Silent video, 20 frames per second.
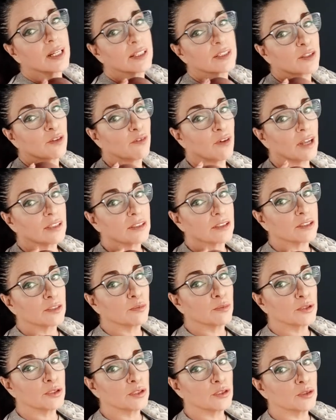in a wrong
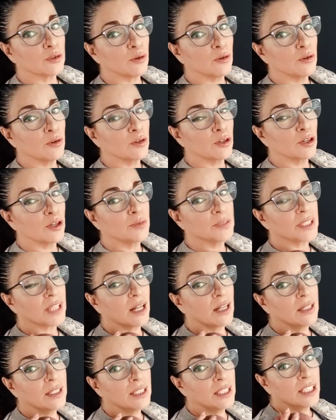position.
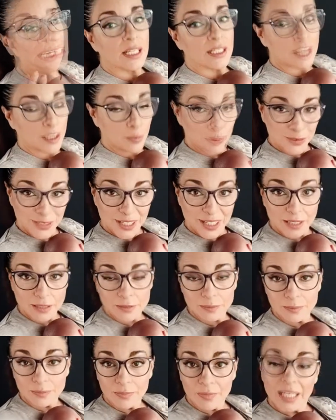And that's why
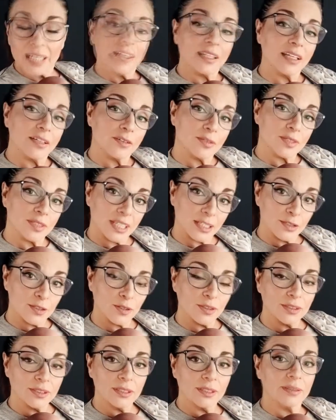parents need to find the
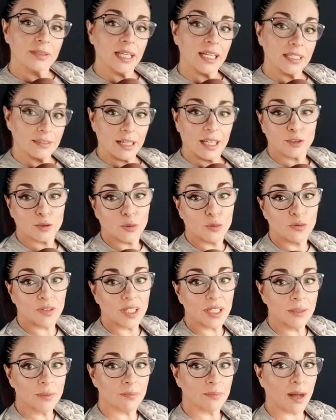right zone
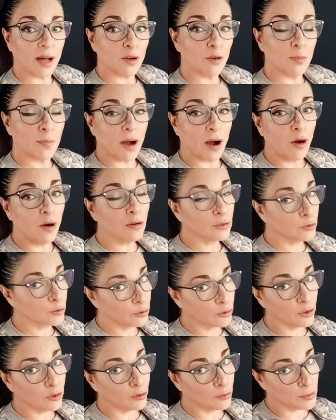while observing their
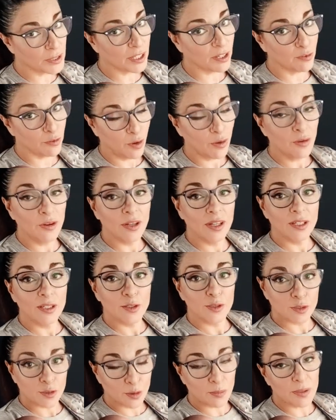baby, aiming
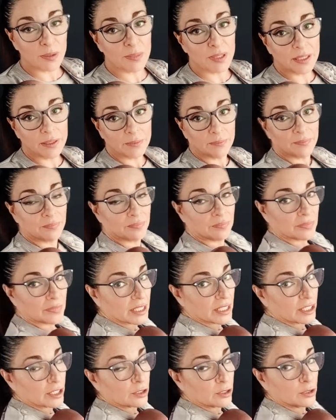for the head to be
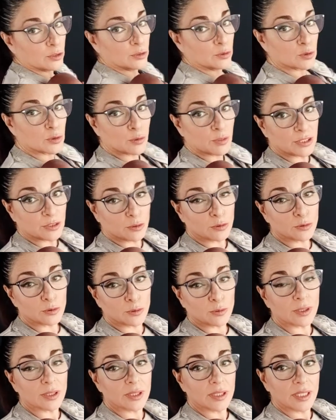aligned with the
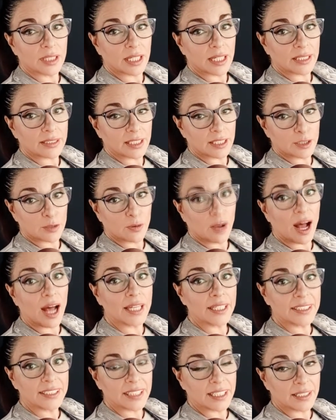spine and the
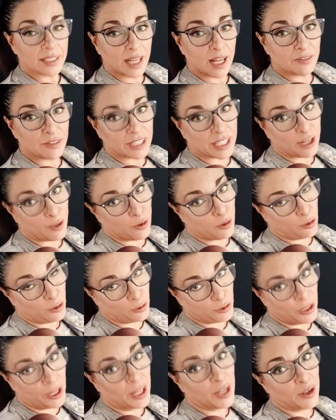shoulder line and
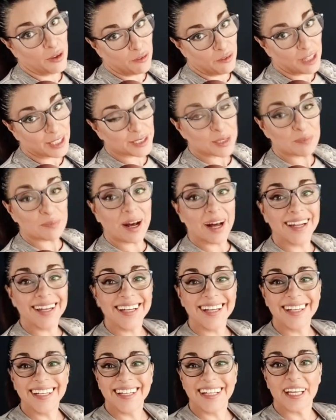pelvis line to
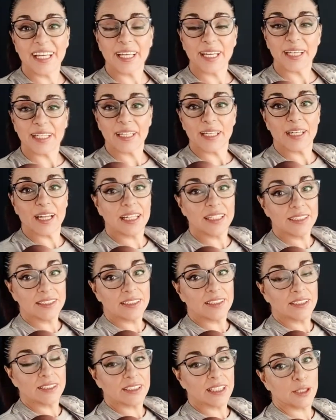be parallel
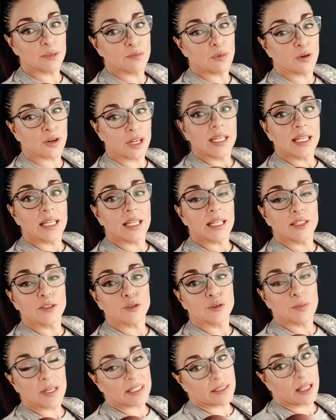and
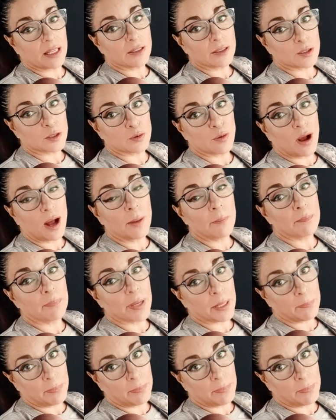perpendicular to the spine.